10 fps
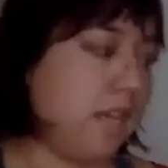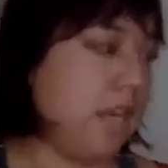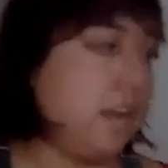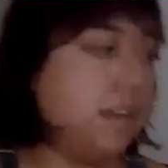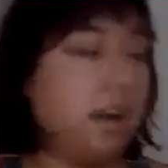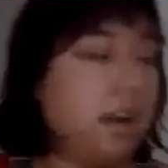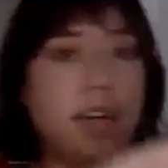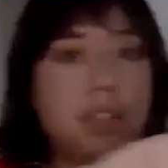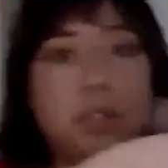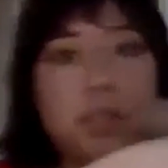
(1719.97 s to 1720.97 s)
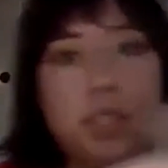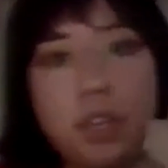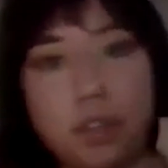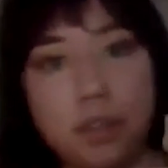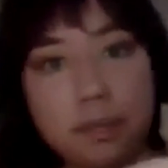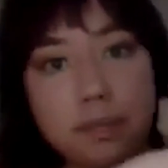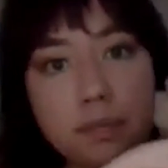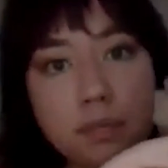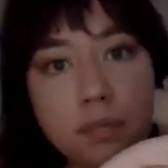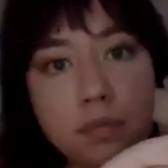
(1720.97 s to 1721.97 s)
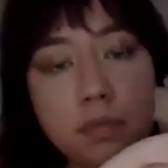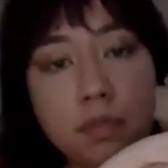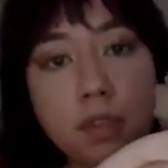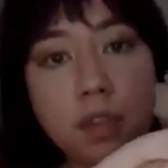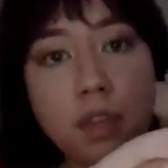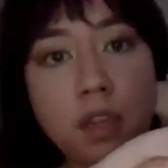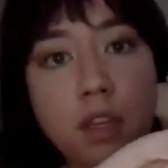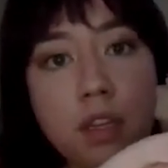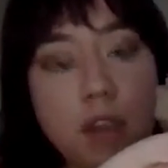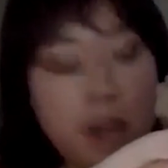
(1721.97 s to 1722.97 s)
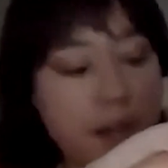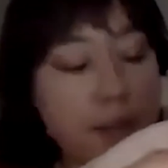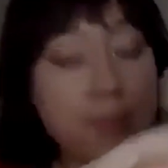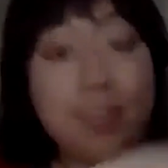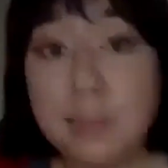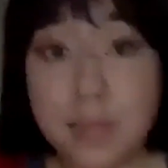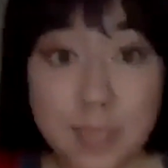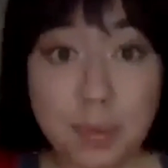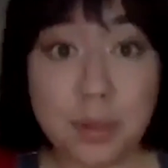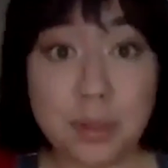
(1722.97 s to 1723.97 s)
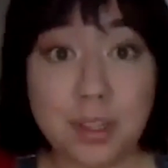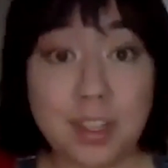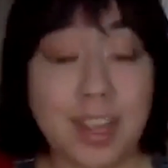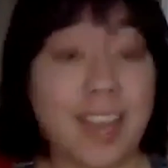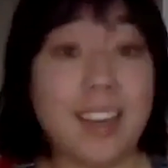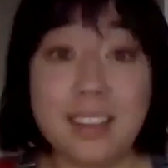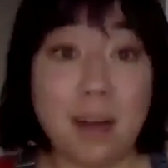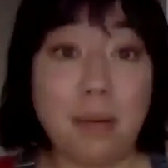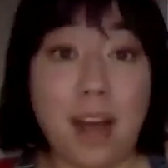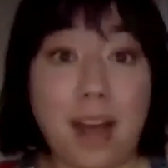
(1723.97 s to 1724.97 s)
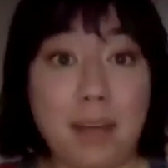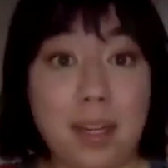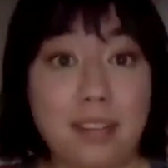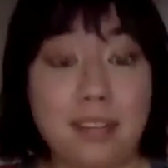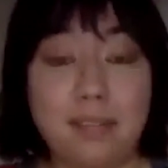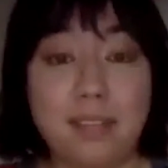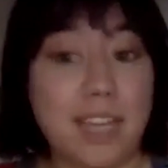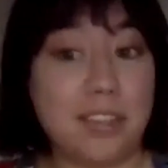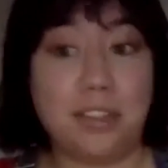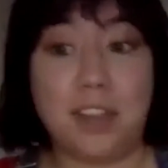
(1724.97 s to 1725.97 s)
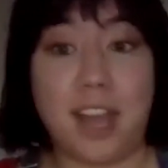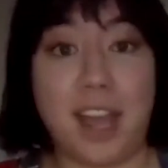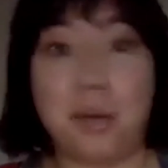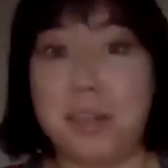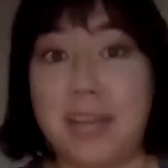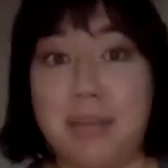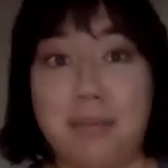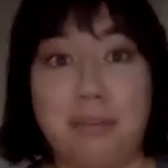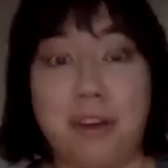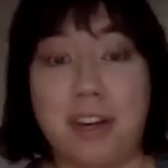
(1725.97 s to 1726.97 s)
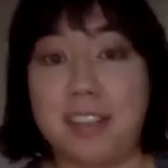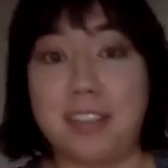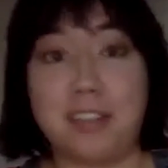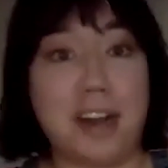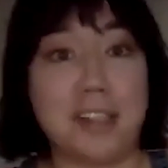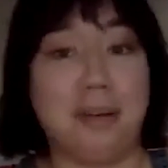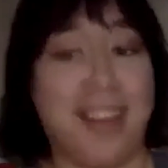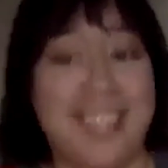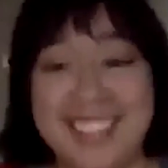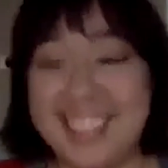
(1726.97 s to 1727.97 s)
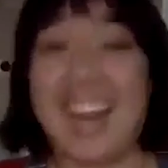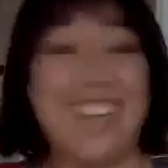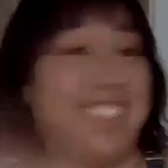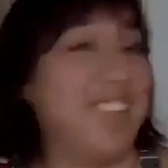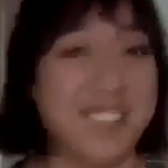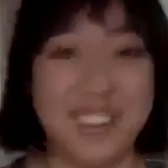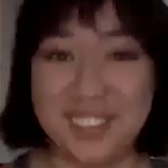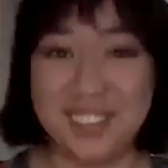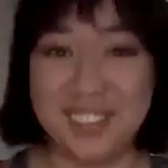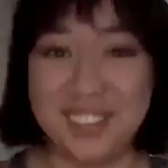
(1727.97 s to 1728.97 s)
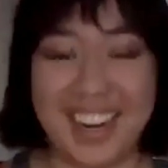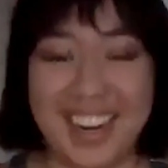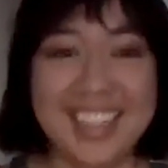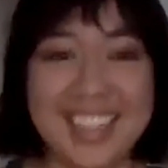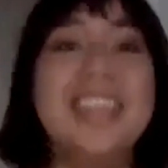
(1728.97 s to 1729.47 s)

And here they are next to each other. That's what it's supposed to look like. That is not what happened yesterday or the day before, because I tried it twice and I don't know why.